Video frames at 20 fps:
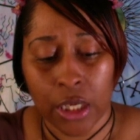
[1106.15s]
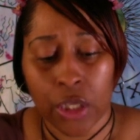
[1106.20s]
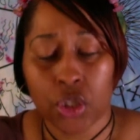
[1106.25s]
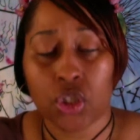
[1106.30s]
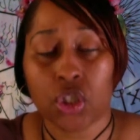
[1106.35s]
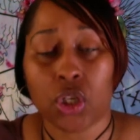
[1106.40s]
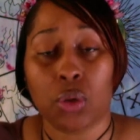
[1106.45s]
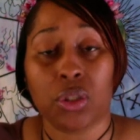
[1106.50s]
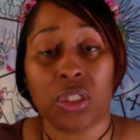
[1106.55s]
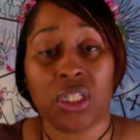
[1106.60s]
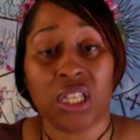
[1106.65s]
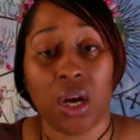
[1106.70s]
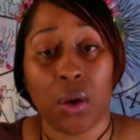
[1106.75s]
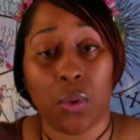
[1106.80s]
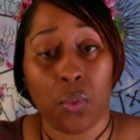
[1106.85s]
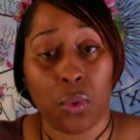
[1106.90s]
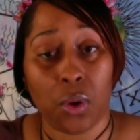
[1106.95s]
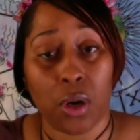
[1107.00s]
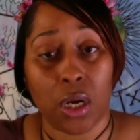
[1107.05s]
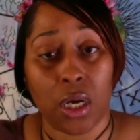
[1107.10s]
So
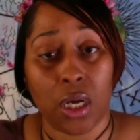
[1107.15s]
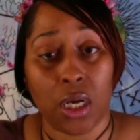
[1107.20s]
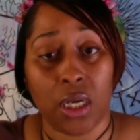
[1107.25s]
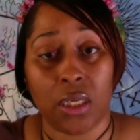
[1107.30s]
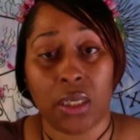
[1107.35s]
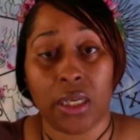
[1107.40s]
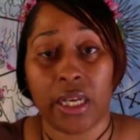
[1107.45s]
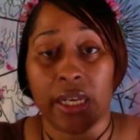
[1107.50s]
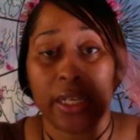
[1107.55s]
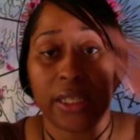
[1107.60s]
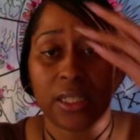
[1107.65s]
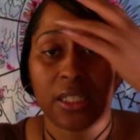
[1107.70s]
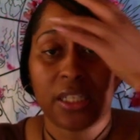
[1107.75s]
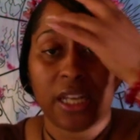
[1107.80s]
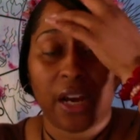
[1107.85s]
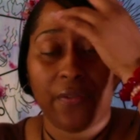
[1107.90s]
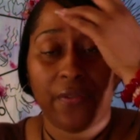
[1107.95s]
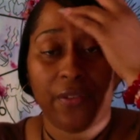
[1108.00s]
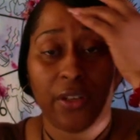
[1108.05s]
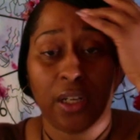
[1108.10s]
someone is
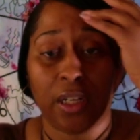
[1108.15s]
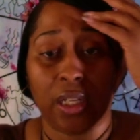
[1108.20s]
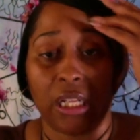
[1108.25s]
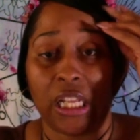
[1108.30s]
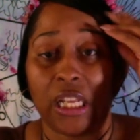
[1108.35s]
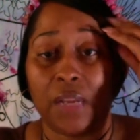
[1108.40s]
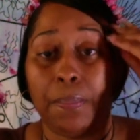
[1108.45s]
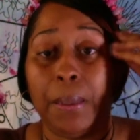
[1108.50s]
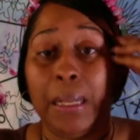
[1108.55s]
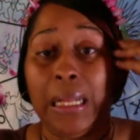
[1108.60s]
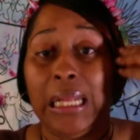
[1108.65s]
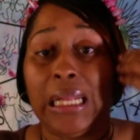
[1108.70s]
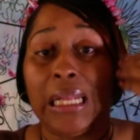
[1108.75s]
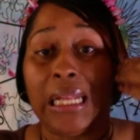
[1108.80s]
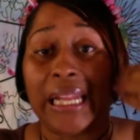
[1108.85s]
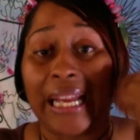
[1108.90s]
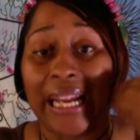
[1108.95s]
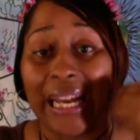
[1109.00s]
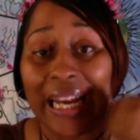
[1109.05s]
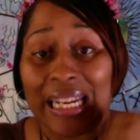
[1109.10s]
definitely
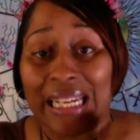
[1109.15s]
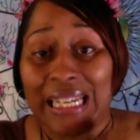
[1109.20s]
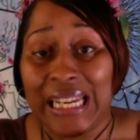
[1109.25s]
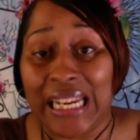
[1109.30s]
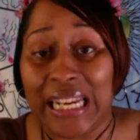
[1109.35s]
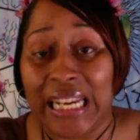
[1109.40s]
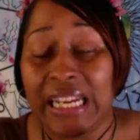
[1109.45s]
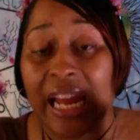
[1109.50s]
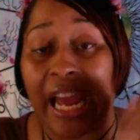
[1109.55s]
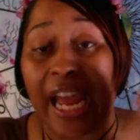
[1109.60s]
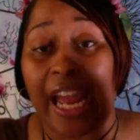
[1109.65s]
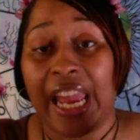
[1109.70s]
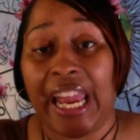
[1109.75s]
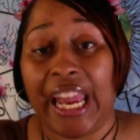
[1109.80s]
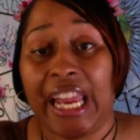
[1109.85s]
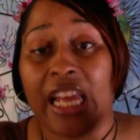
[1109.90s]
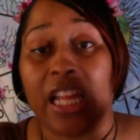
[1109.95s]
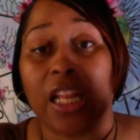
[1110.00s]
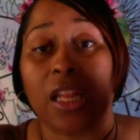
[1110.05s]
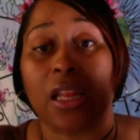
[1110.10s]
planning
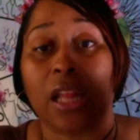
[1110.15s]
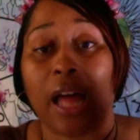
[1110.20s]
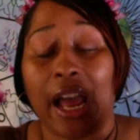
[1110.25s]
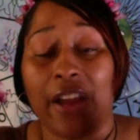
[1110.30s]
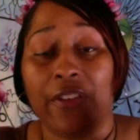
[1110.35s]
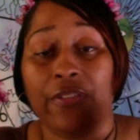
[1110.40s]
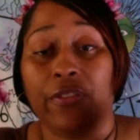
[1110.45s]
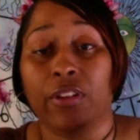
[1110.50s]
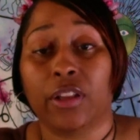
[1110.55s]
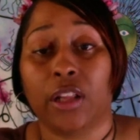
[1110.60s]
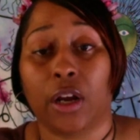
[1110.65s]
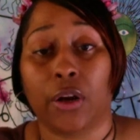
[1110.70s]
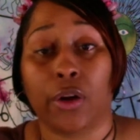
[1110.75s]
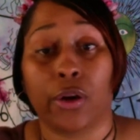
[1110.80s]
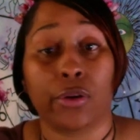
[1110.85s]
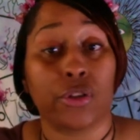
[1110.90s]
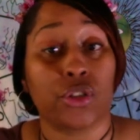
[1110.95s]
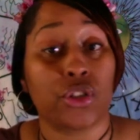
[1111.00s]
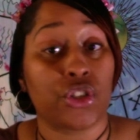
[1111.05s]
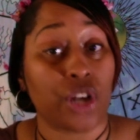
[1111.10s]
a
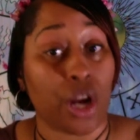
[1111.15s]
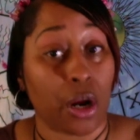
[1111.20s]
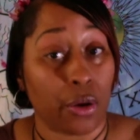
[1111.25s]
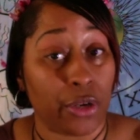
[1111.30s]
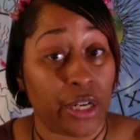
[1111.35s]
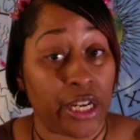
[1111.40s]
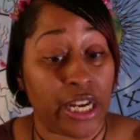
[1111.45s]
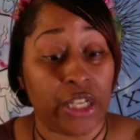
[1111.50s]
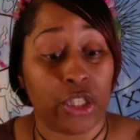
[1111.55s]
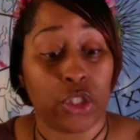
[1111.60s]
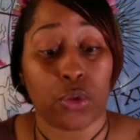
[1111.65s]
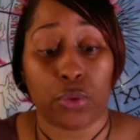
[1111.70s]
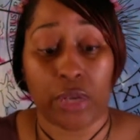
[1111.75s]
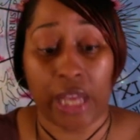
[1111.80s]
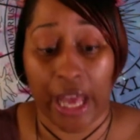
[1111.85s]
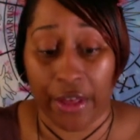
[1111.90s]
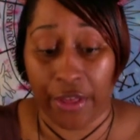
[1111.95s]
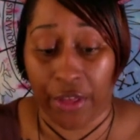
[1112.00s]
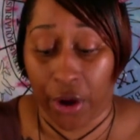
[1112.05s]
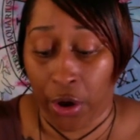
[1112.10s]
life-learned journey
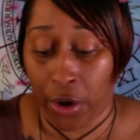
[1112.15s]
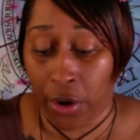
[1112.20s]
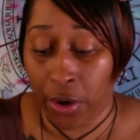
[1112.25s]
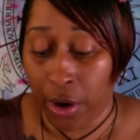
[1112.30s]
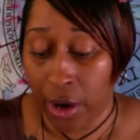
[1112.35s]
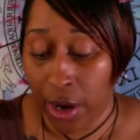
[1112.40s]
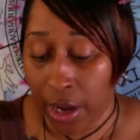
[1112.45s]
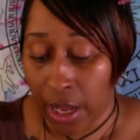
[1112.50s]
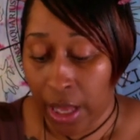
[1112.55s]
together.